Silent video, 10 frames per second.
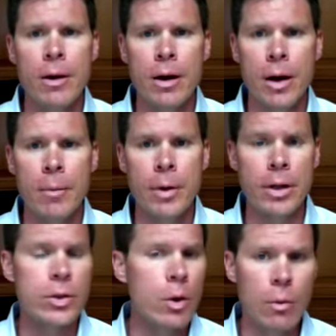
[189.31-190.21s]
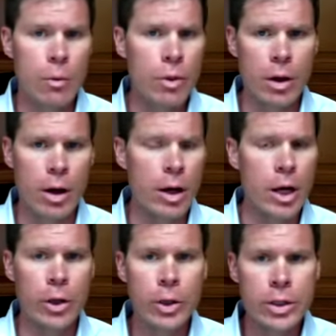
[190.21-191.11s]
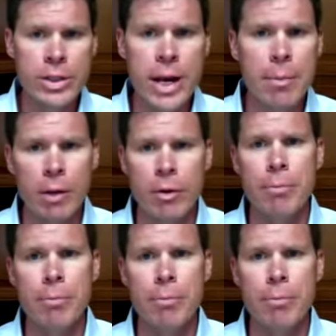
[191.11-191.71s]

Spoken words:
And so a good example of a